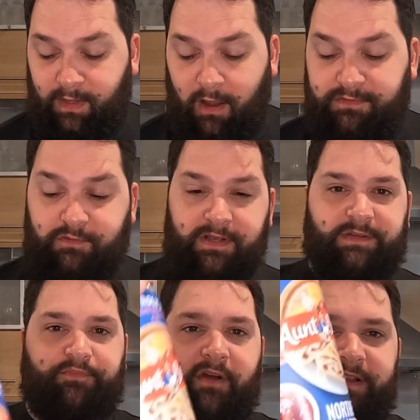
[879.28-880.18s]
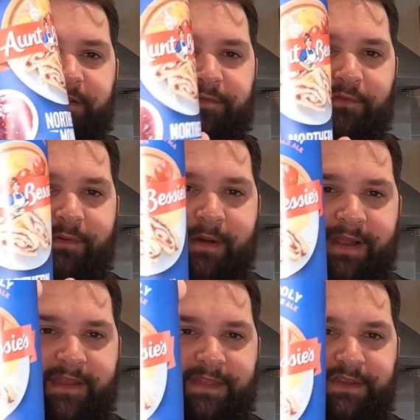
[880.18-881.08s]
was quite surprised. I thought we
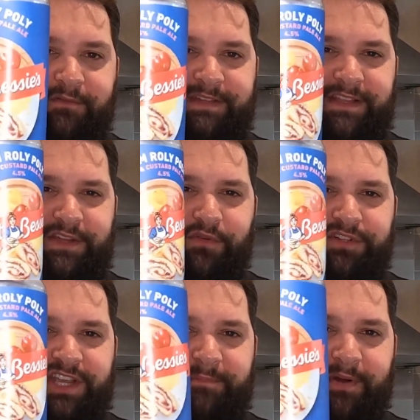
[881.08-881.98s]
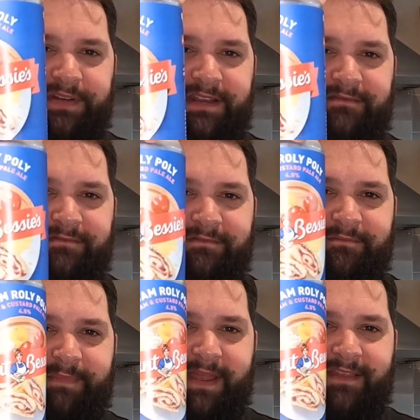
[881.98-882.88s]
might get the Yorkshire pudding
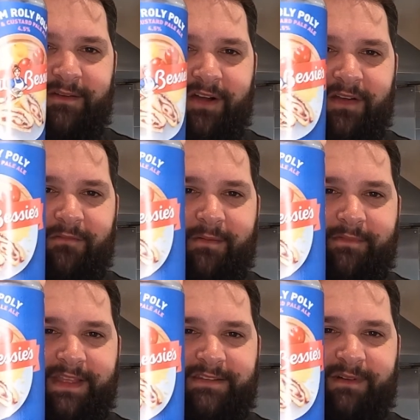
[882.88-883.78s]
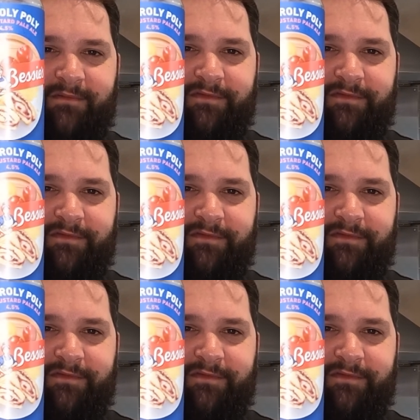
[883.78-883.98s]
beer that kind of went with this one